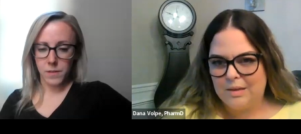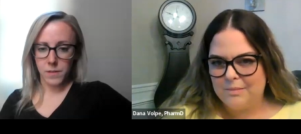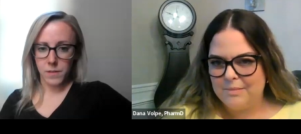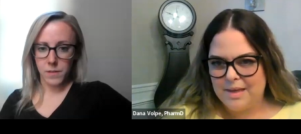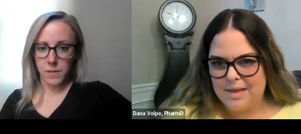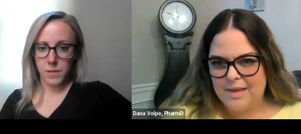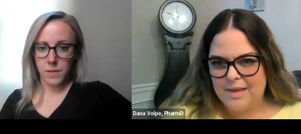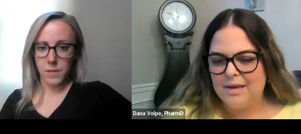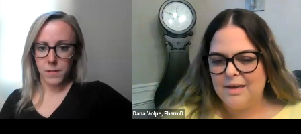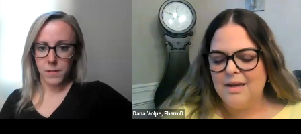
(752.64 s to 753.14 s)

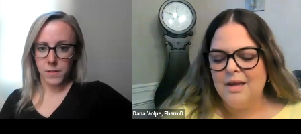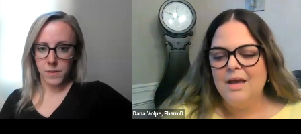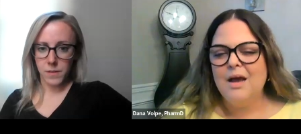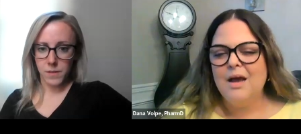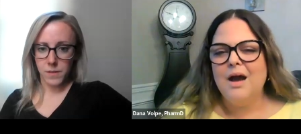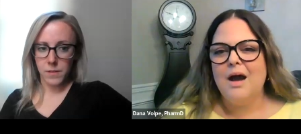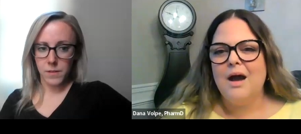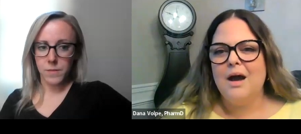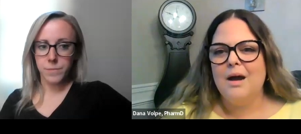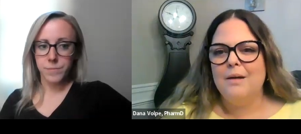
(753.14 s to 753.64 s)
Speaker 1: ointment
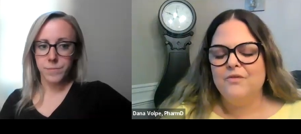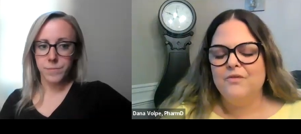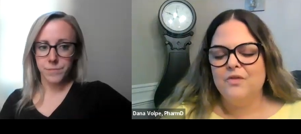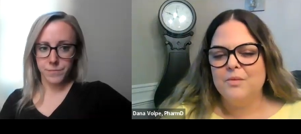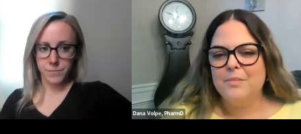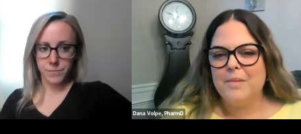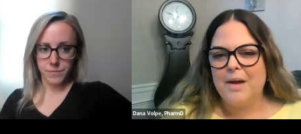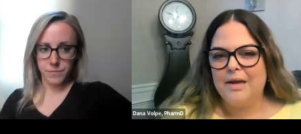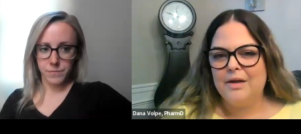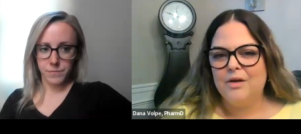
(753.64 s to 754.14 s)
um,
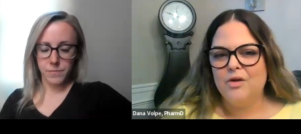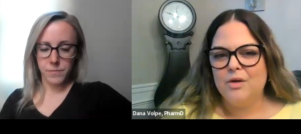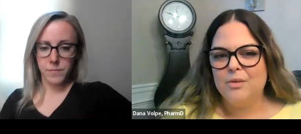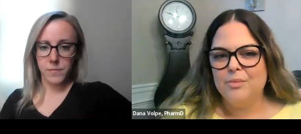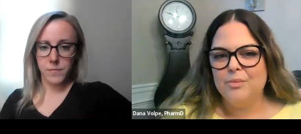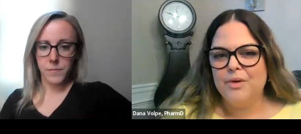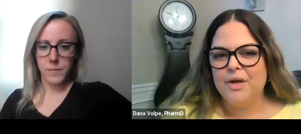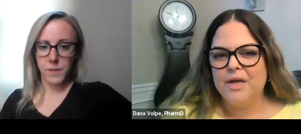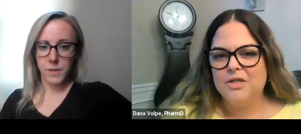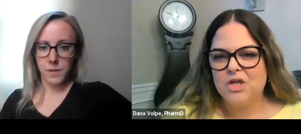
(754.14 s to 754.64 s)
for
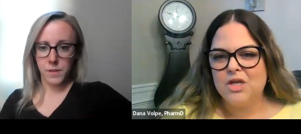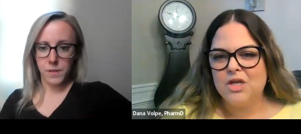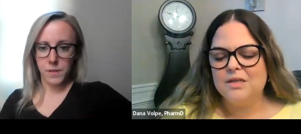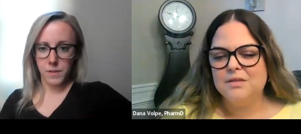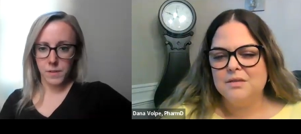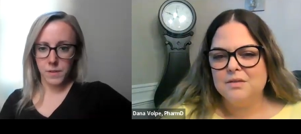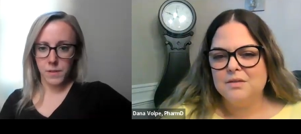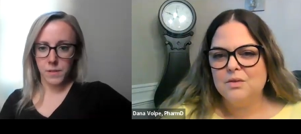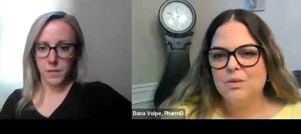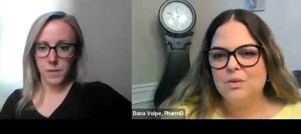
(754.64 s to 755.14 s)
minor
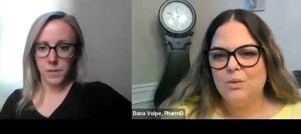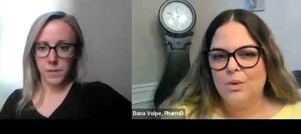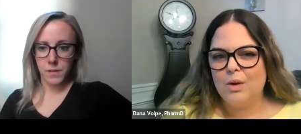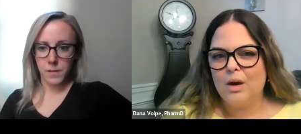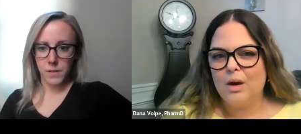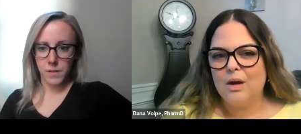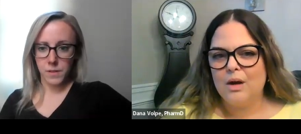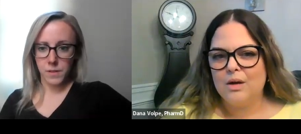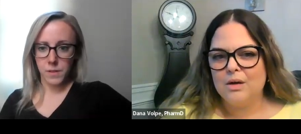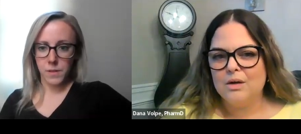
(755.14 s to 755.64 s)
abrasions
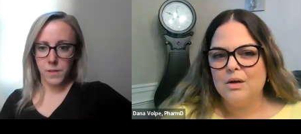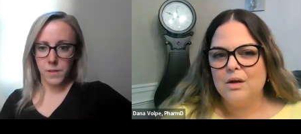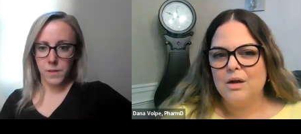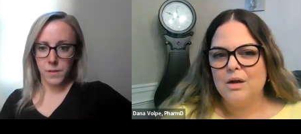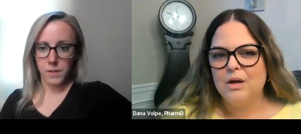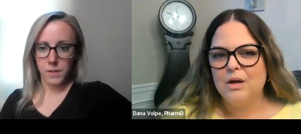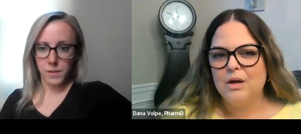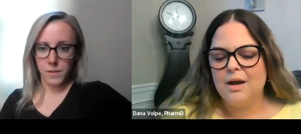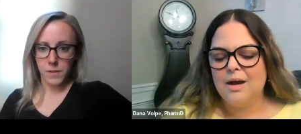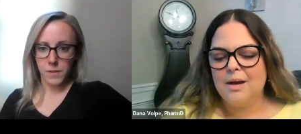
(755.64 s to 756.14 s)
or
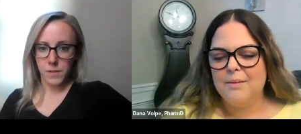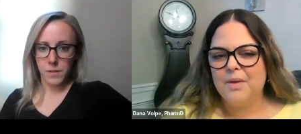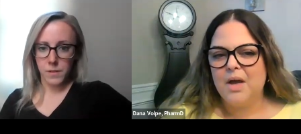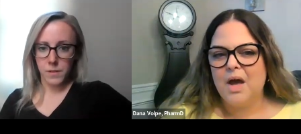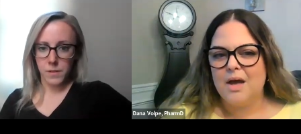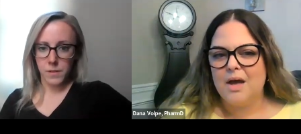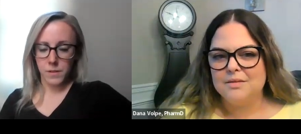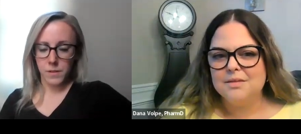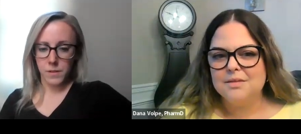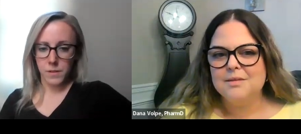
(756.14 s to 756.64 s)

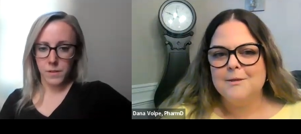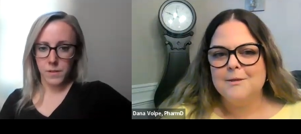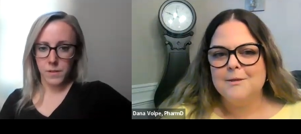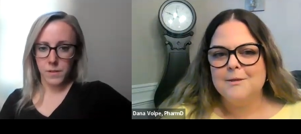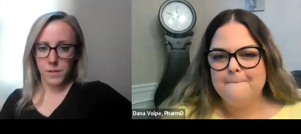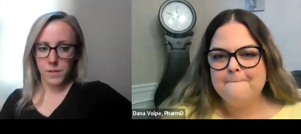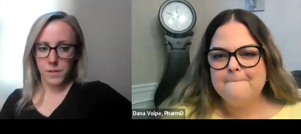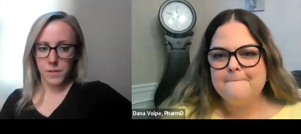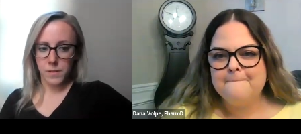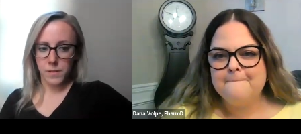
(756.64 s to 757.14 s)
um, cuts.
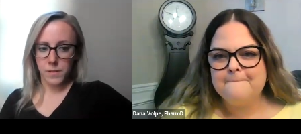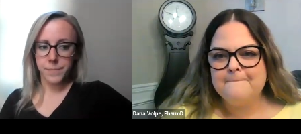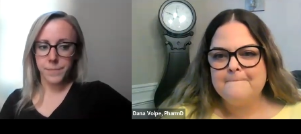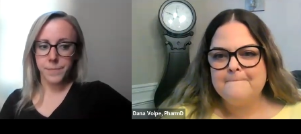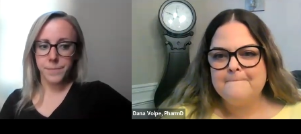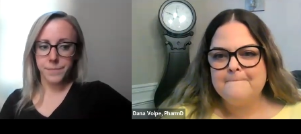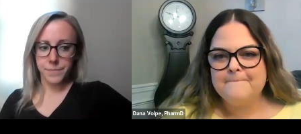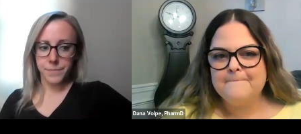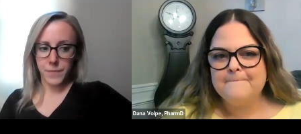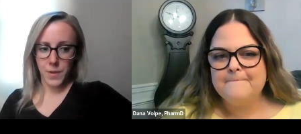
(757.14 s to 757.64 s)

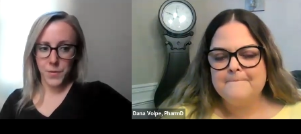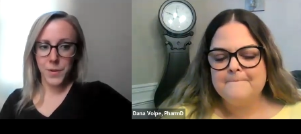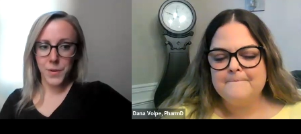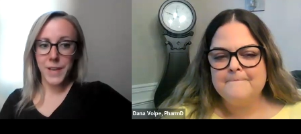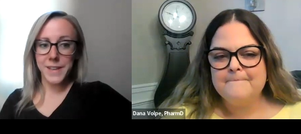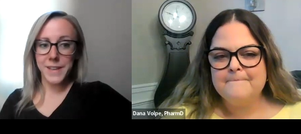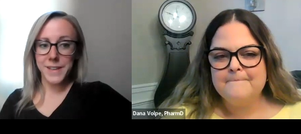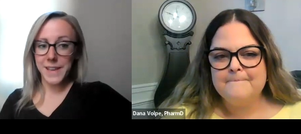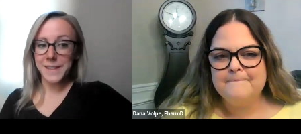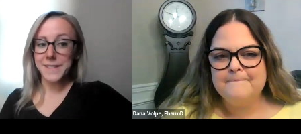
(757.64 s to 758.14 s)

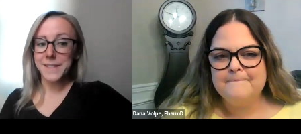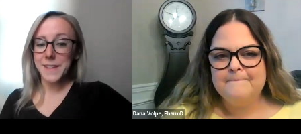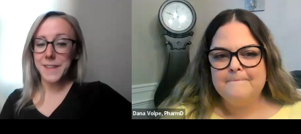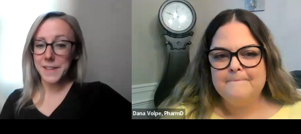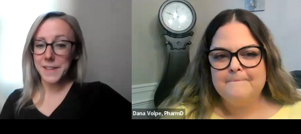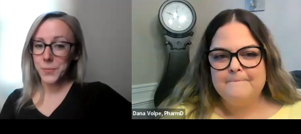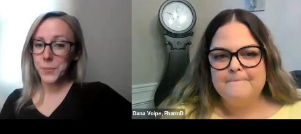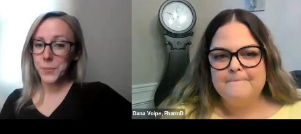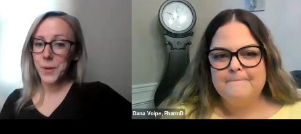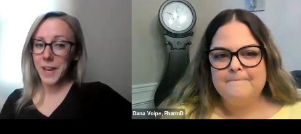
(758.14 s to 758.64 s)
Speaker 2: Okay, yes,
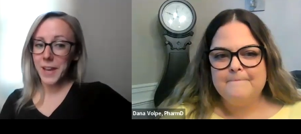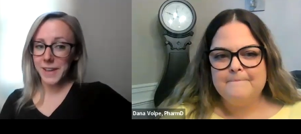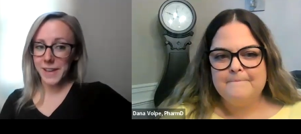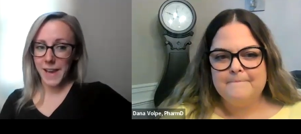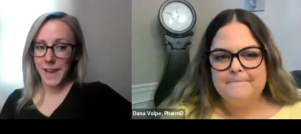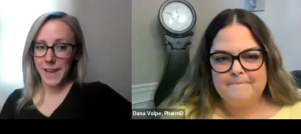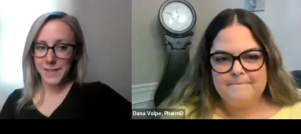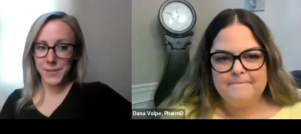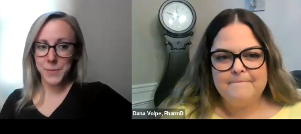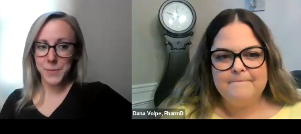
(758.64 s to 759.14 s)
that's
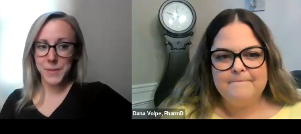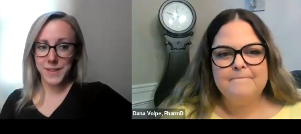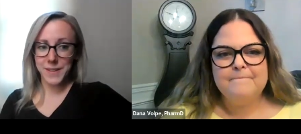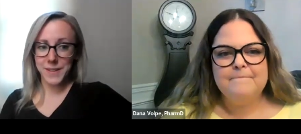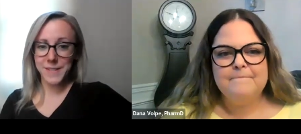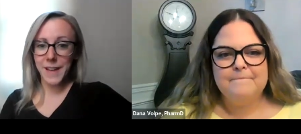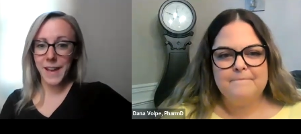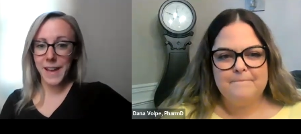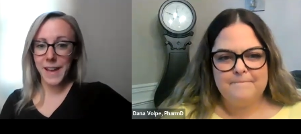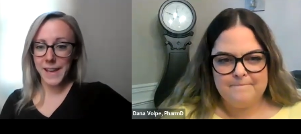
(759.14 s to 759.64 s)
why I asked
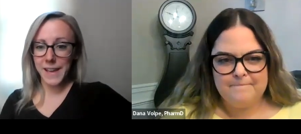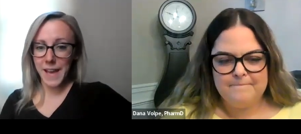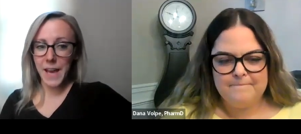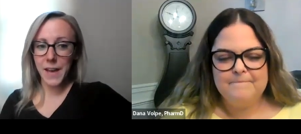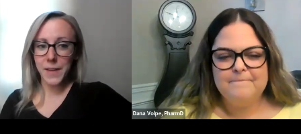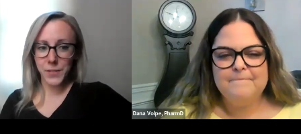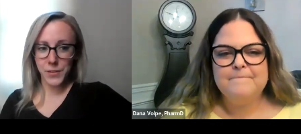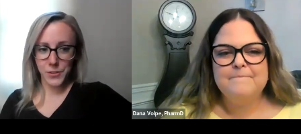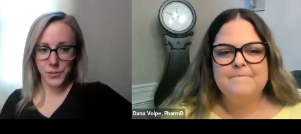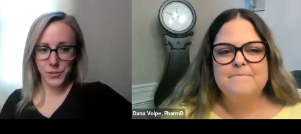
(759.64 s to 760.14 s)
because I
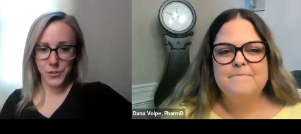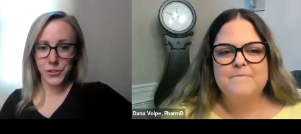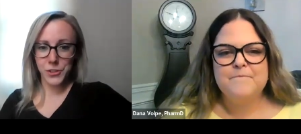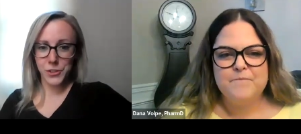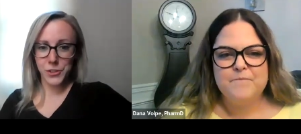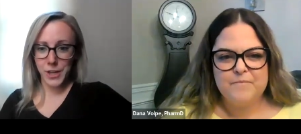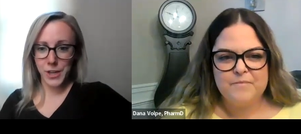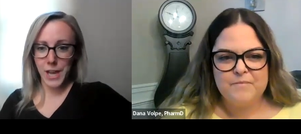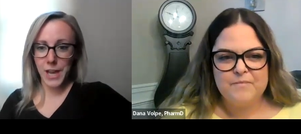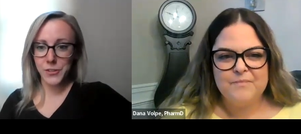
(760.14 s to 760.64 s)
have
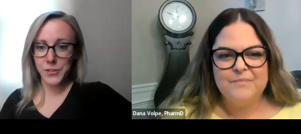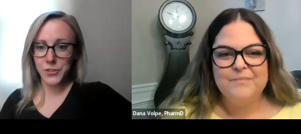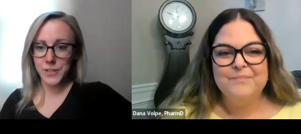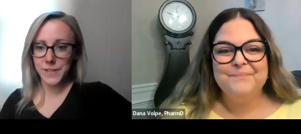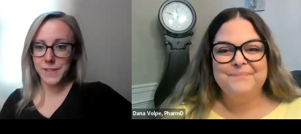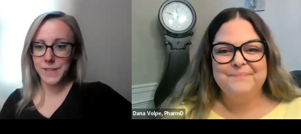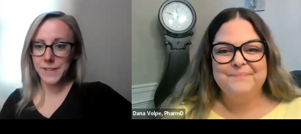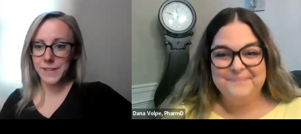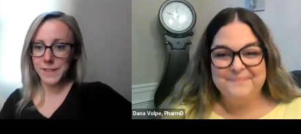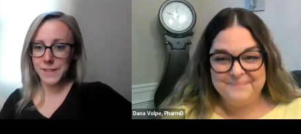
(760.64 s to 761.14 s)
allergic
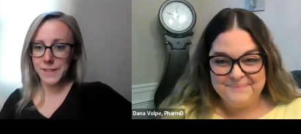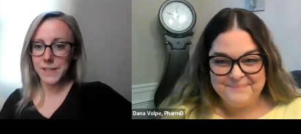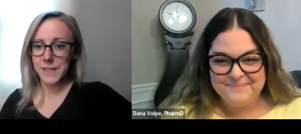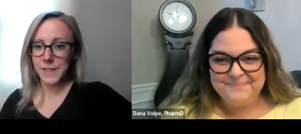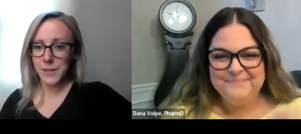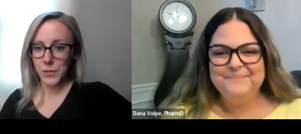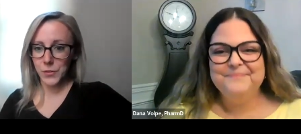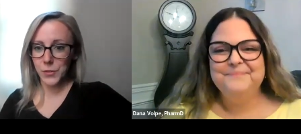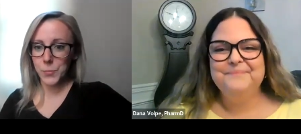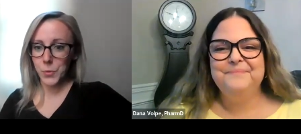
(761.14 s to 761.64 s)
reactions to
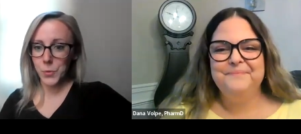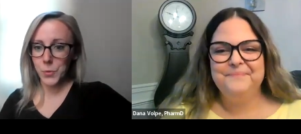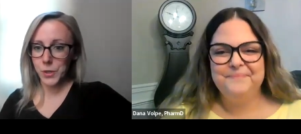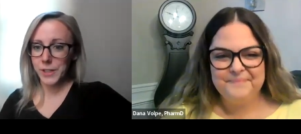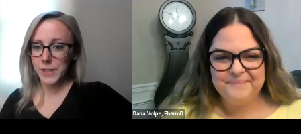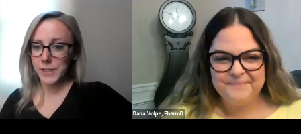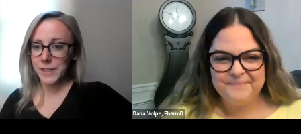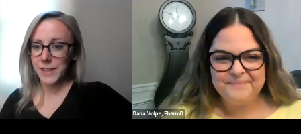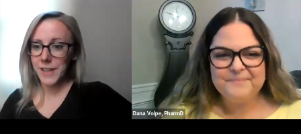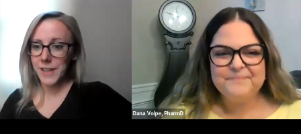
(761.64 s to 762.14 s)

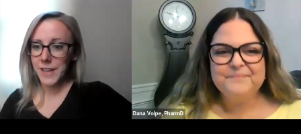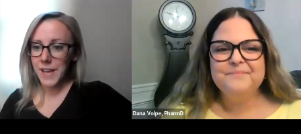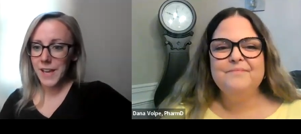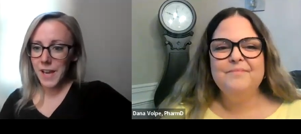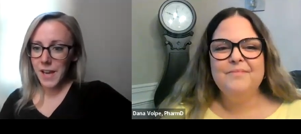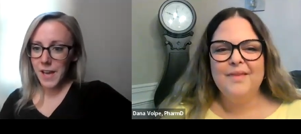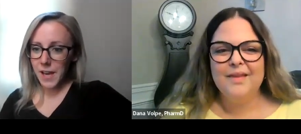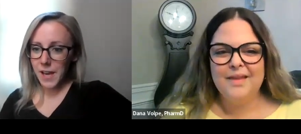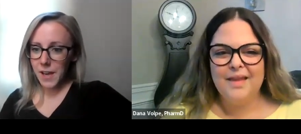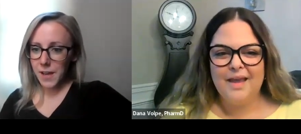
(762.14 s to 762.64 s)
neosporin.
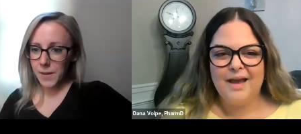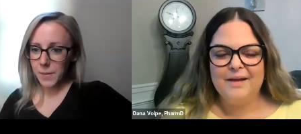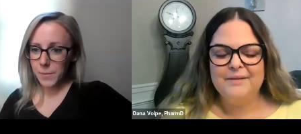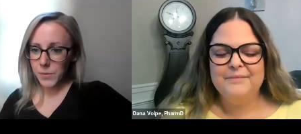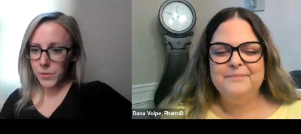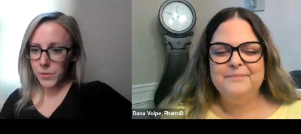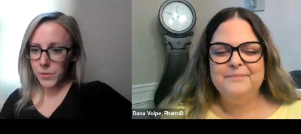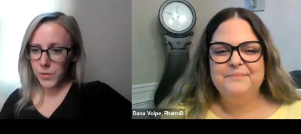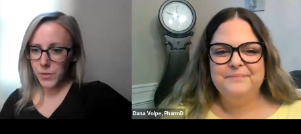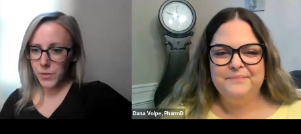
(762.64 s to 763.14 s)
Yeah.
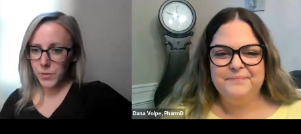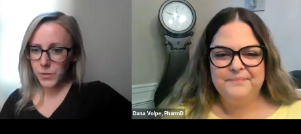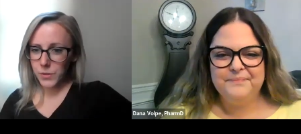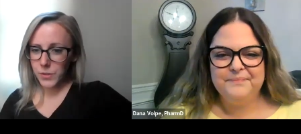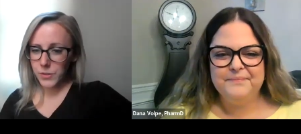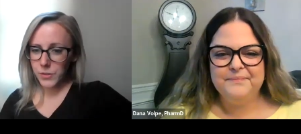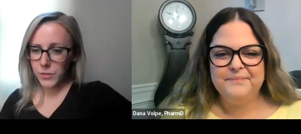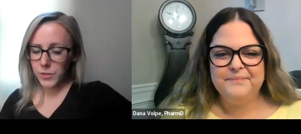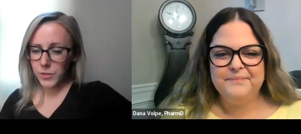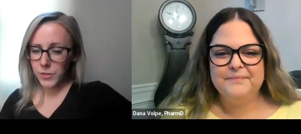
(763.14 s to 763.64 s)
Um, so good